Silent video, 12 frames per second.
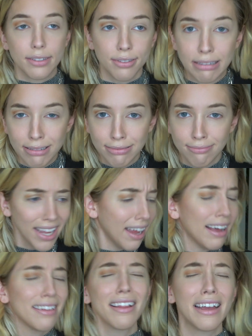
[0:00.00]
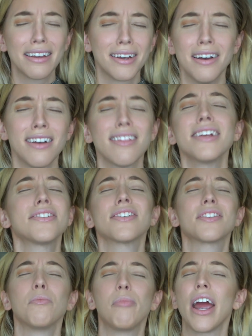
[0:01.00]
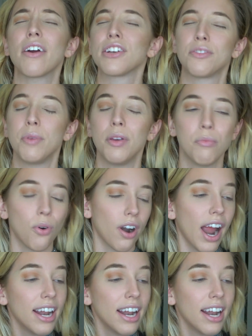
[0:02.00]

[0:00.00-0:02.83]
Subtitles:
let's just embarrass me more.